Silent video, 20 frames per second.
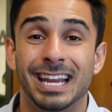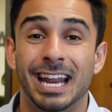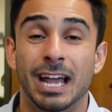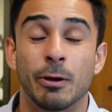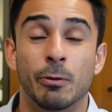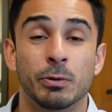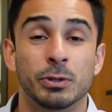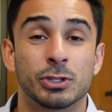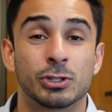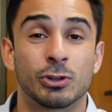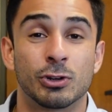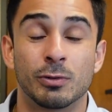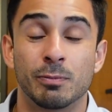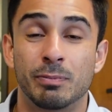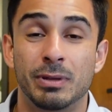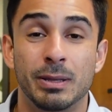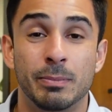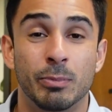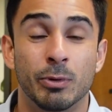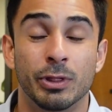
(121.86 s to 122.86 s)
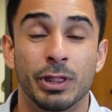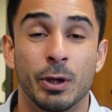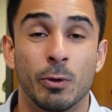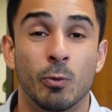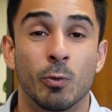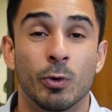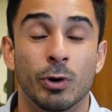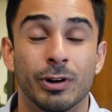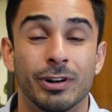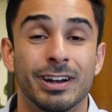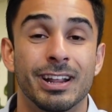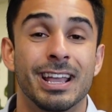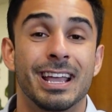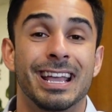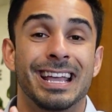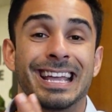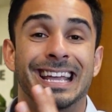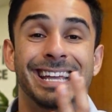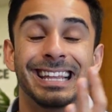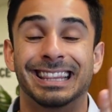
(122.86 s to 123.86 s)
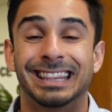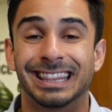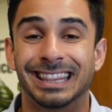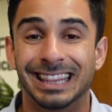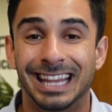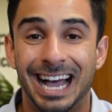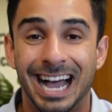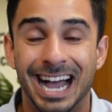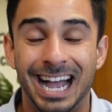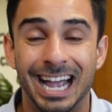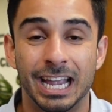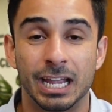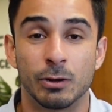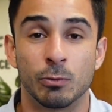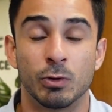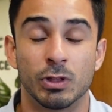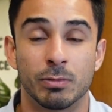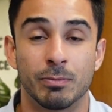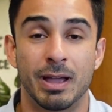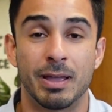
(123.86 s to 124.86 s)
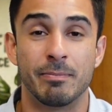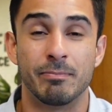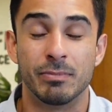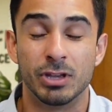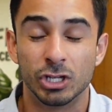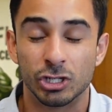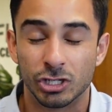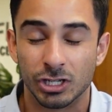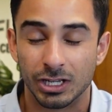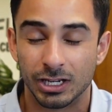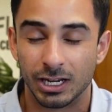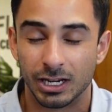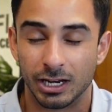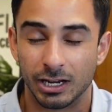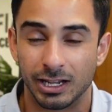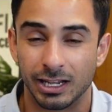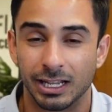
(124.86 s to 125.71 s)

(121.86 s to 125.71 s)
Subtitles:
out with certain people that weren't in line with my mission and